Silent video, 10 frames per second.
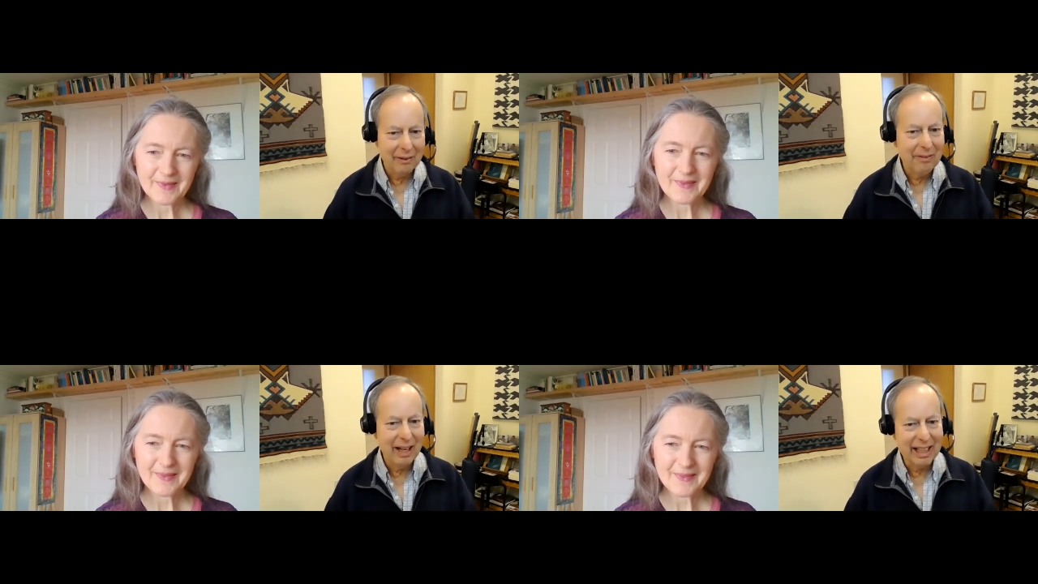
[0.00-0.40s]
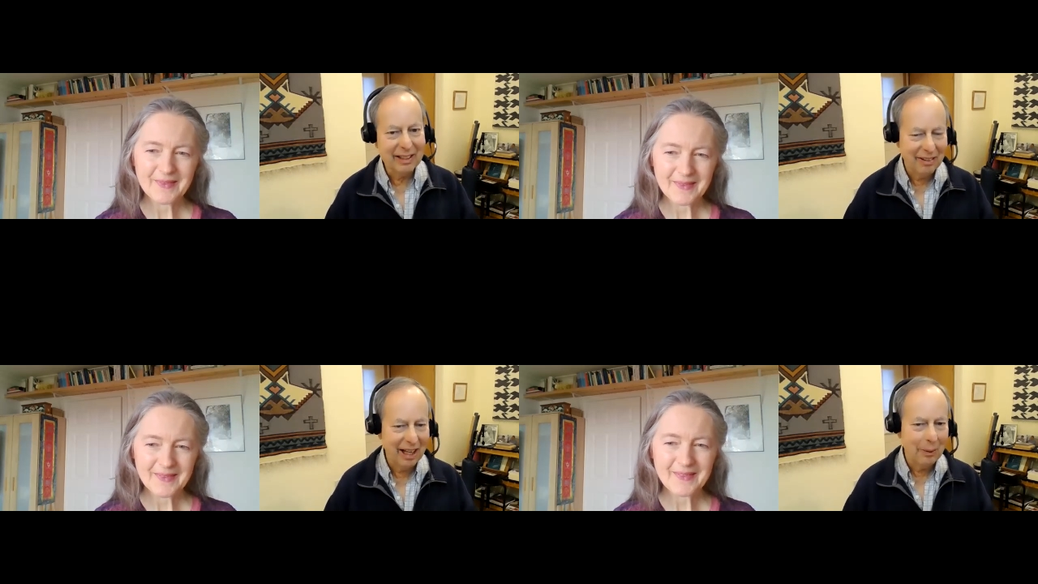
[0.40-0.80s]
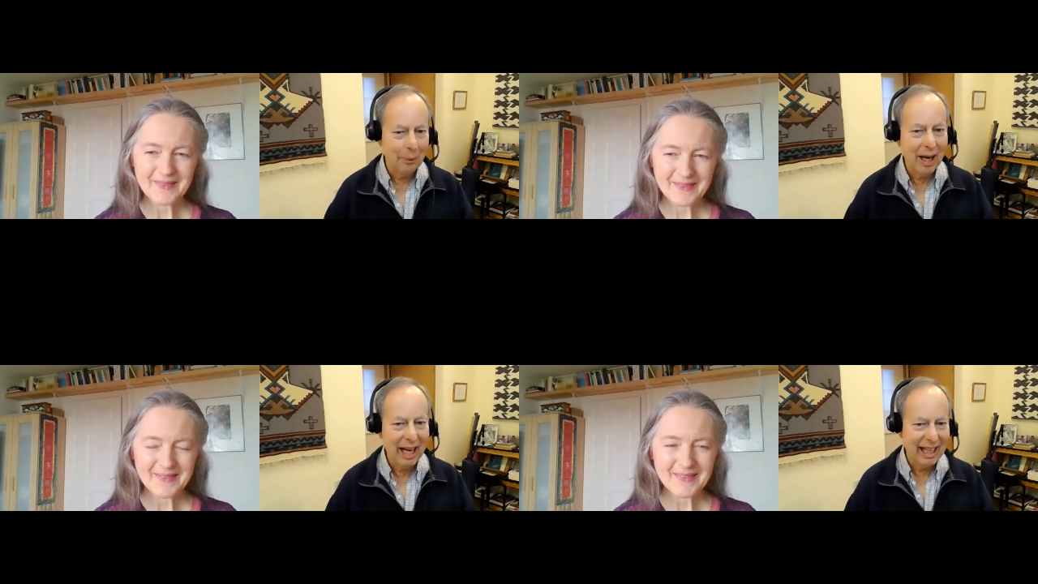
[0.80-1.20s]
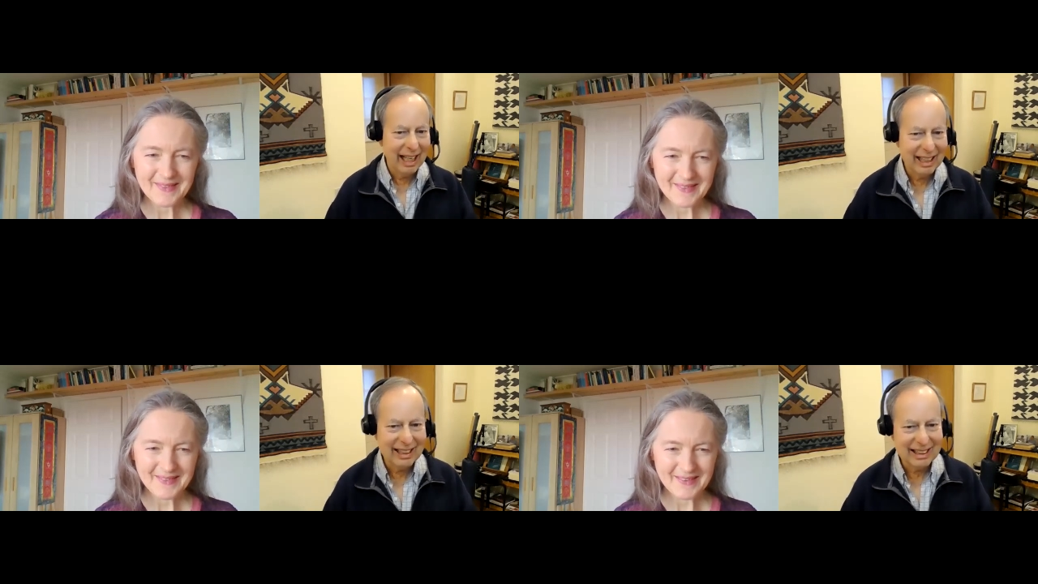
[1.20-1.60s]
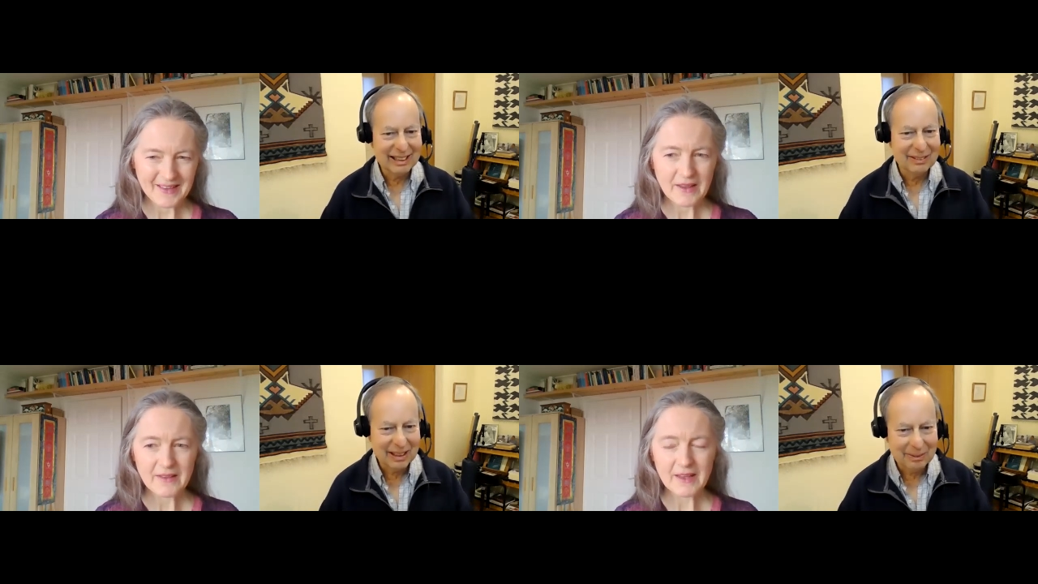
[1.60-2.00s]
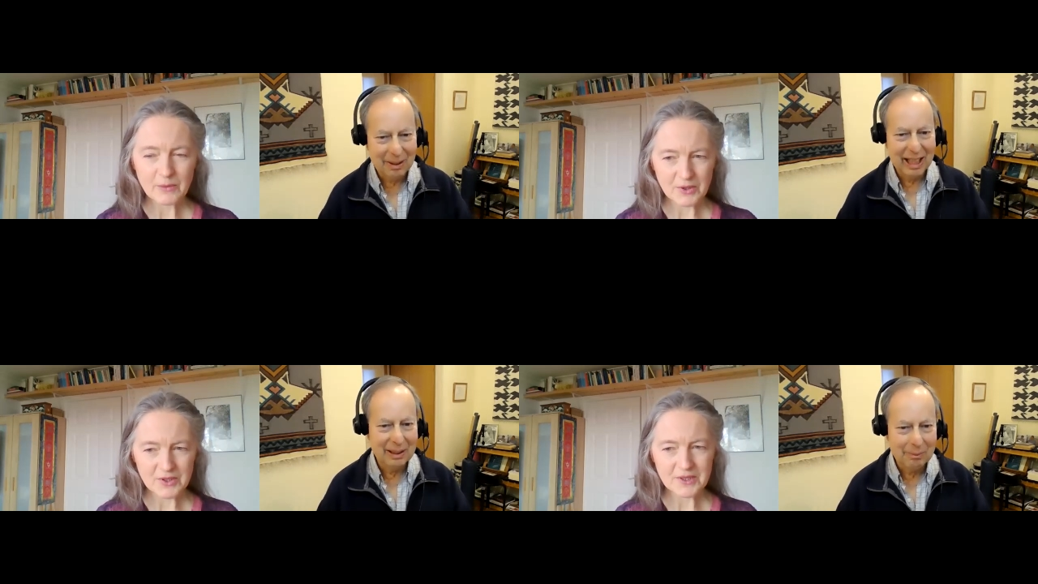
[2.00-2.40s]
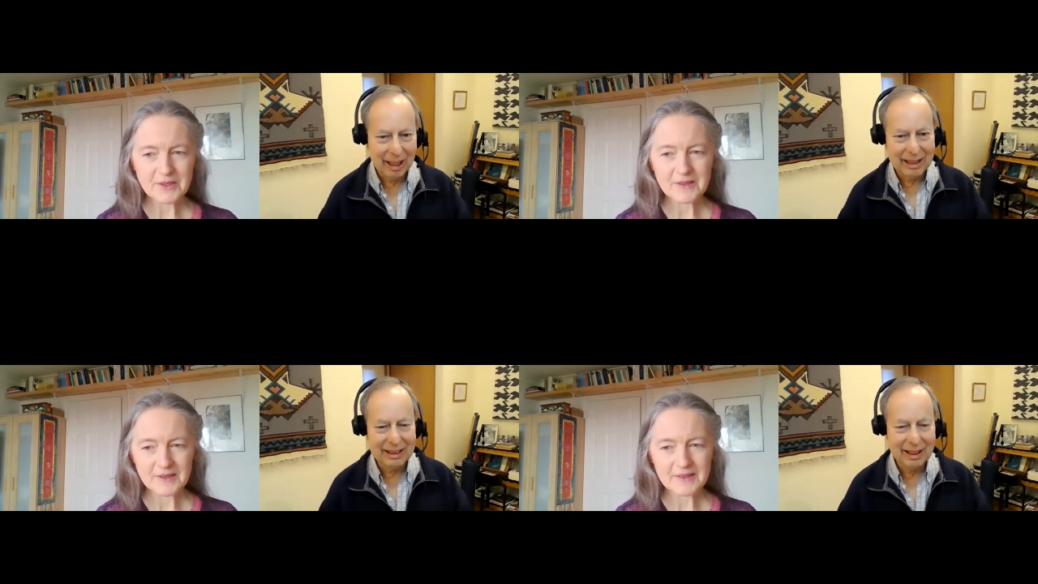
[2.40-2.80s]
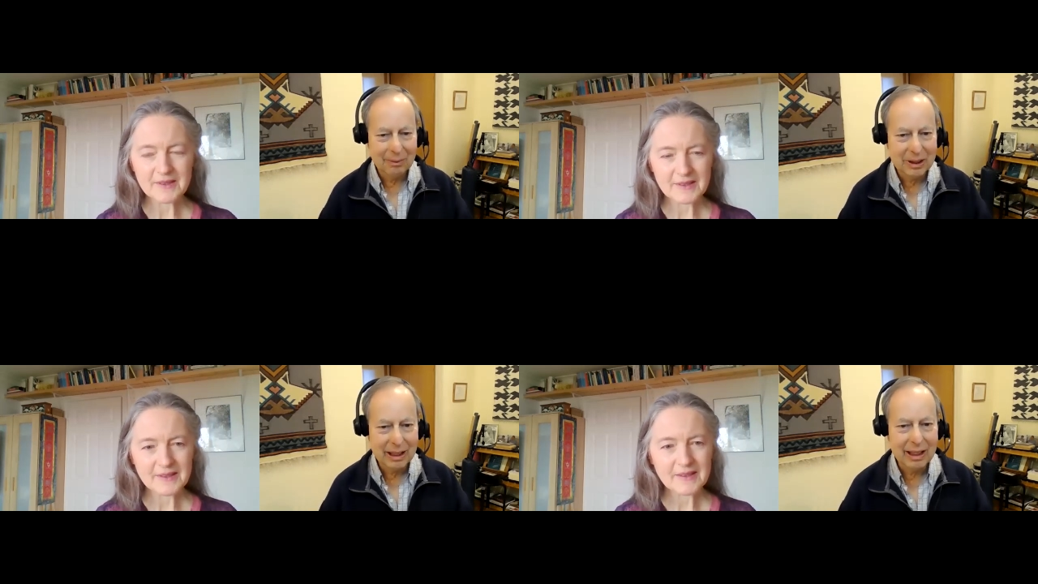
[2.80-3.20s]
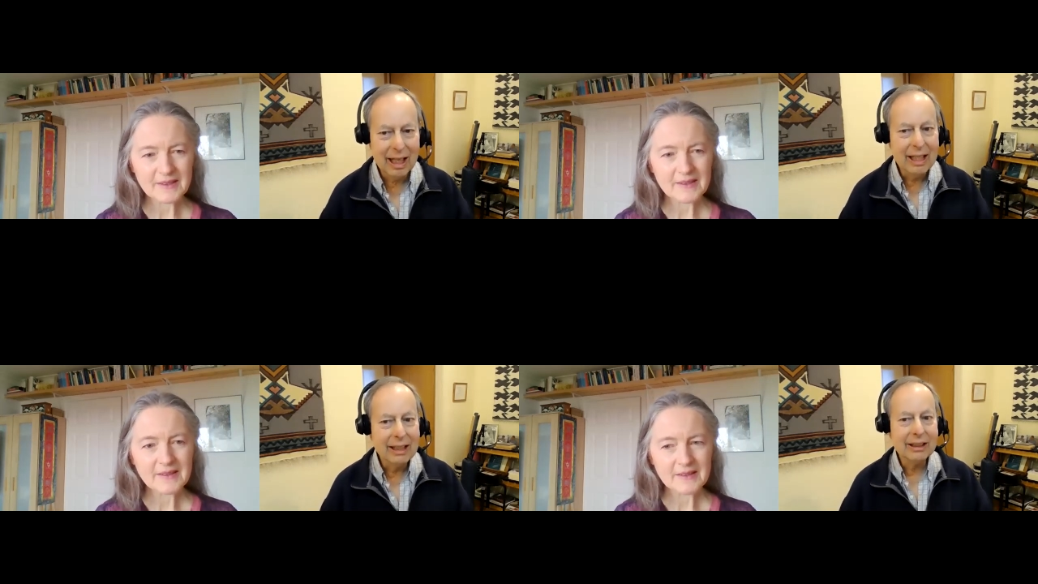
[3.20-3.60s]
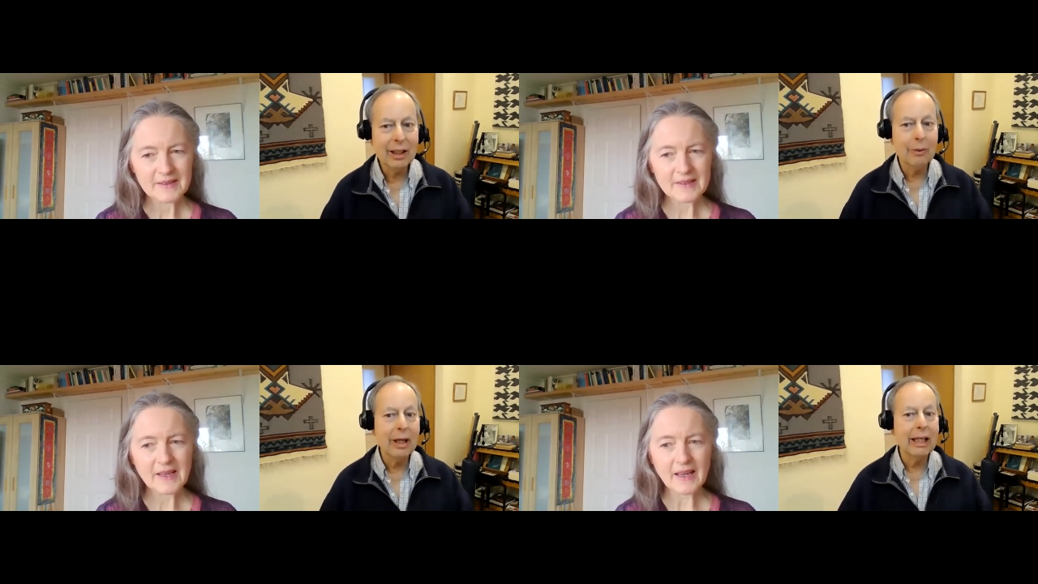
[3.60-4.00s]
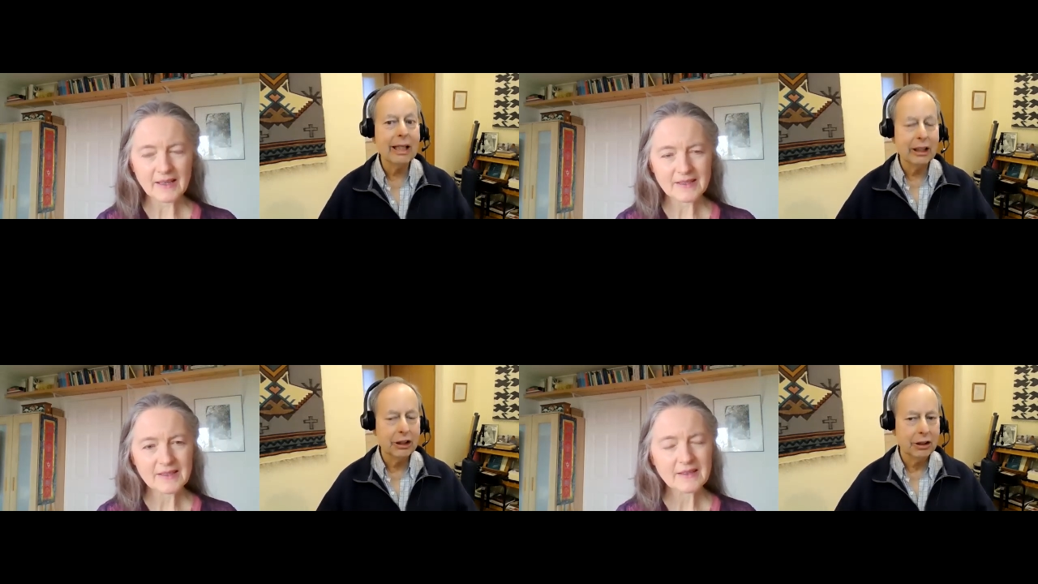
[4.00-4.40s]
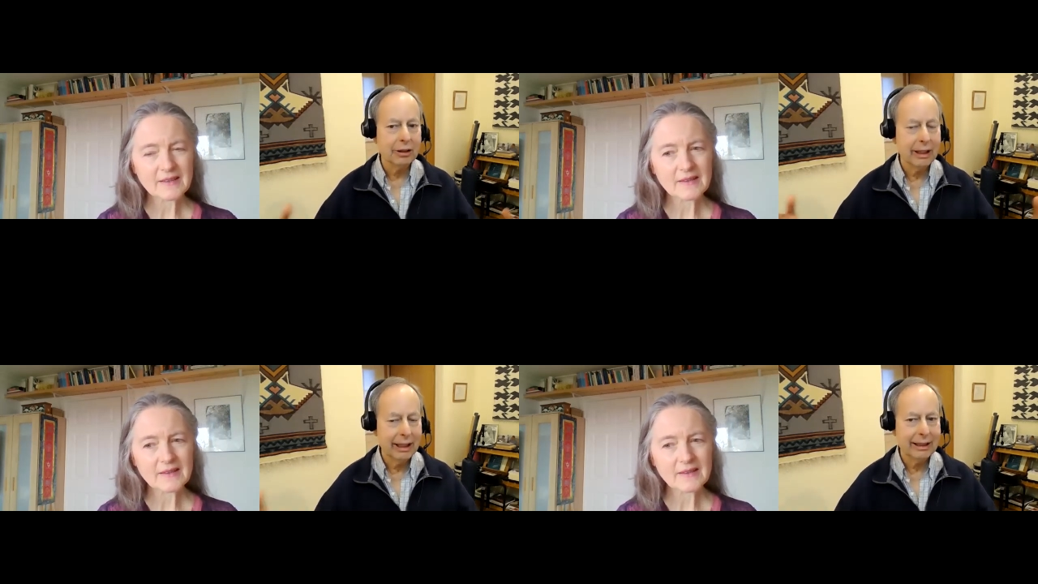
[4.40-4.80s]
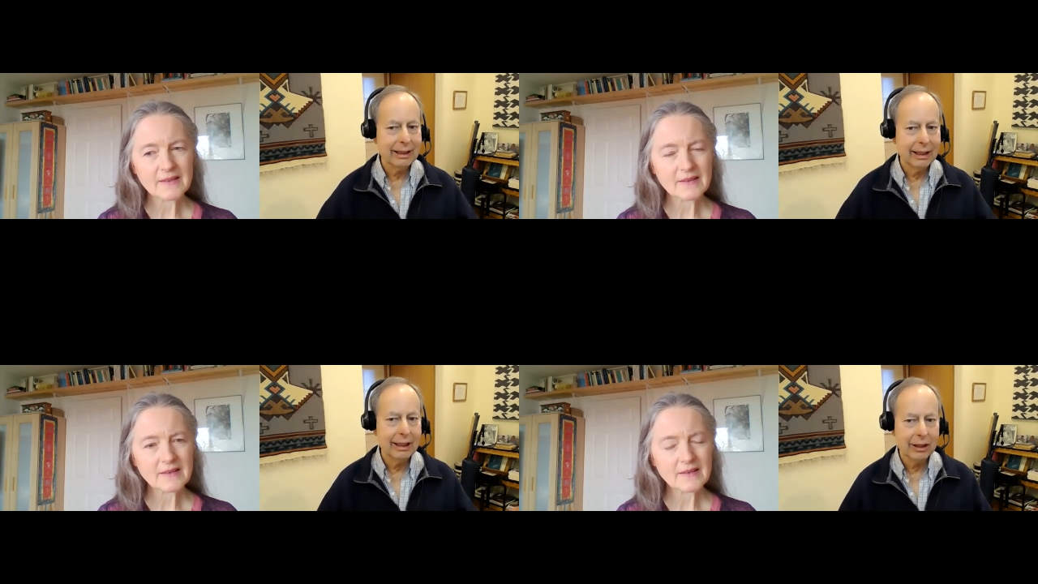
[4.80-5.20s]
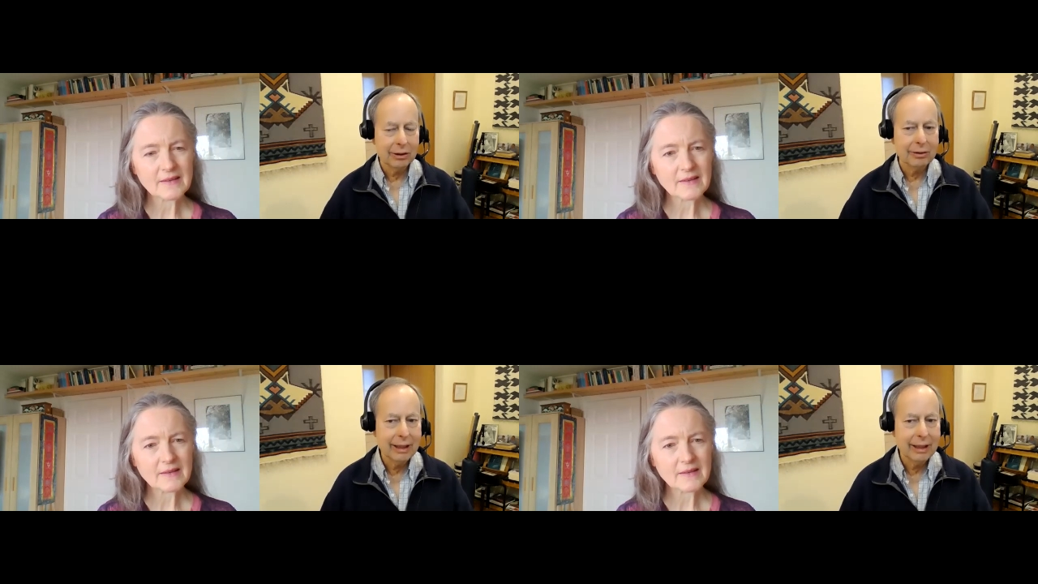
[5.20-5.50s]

Speaker 1: a fake right away uh, is, is my my assumption so hmm. initial his initial